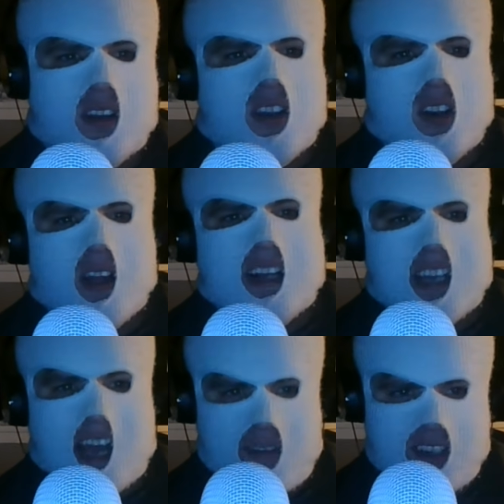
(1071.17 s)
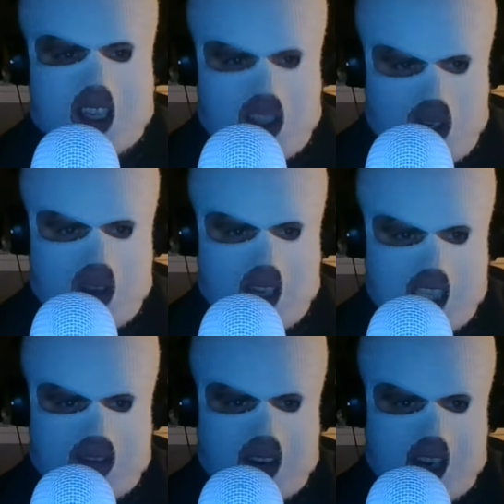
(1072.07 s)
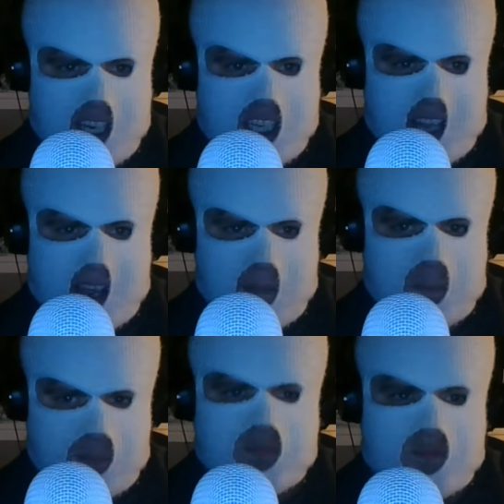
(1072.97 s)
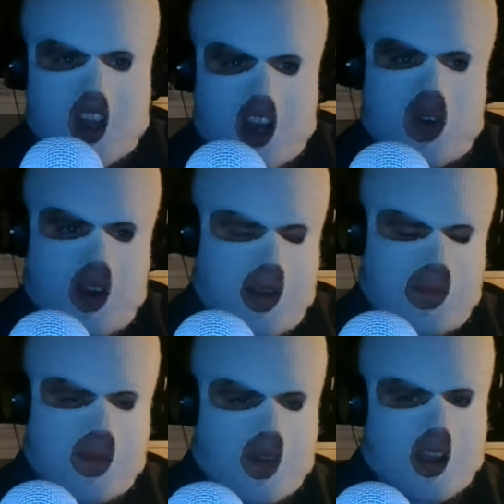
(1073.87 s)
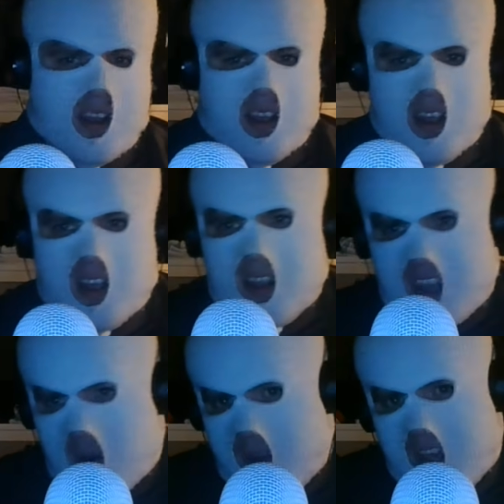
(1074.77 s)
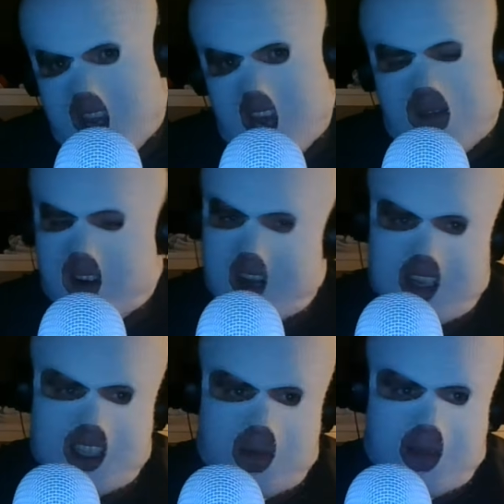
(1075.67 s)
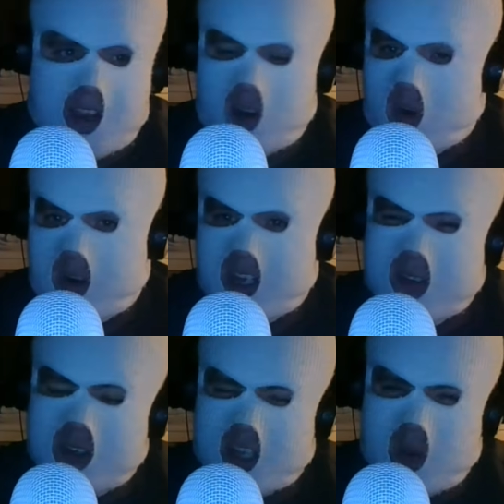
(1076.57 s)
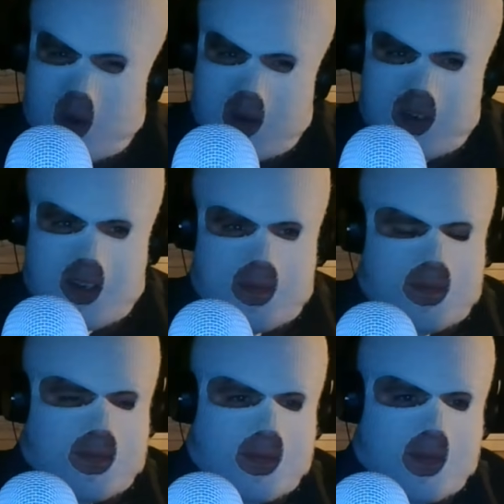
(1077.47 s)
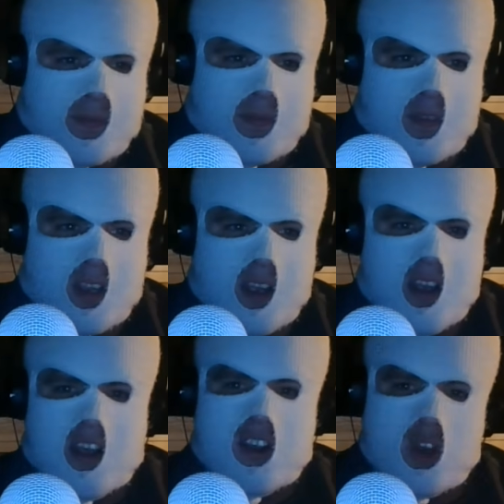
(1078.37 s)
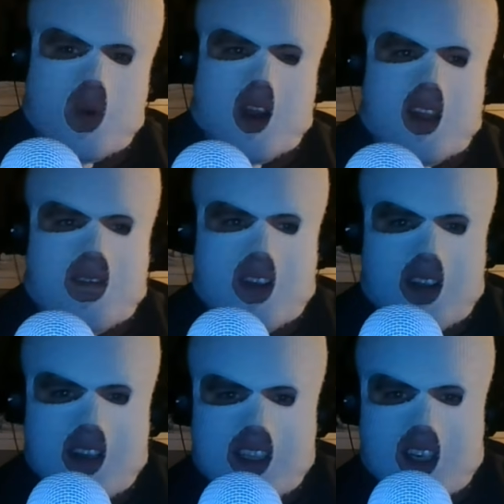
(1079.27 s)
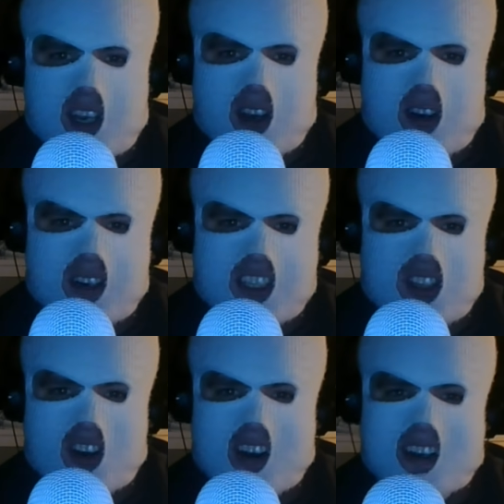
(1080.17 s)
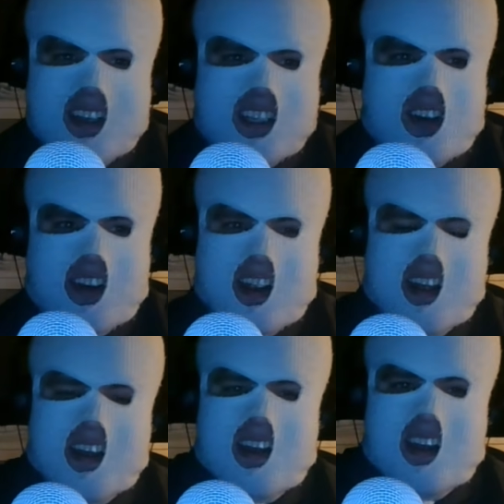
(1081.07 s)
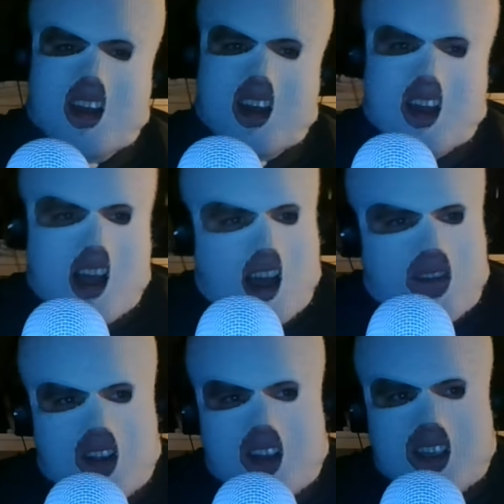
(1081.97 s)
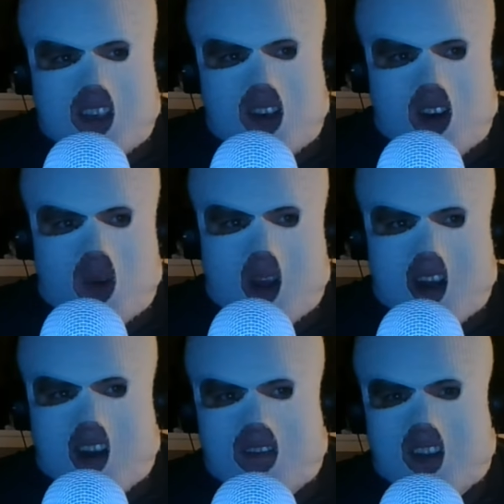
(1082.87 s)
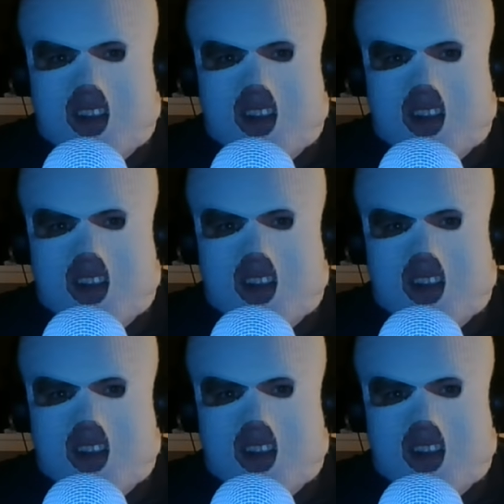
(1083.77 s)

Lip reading: You like to have a to-do list for each day. Agree. That way I can't forget something, or usually won't. You rarely feel insecure. Strong disagree. I insecure quite often.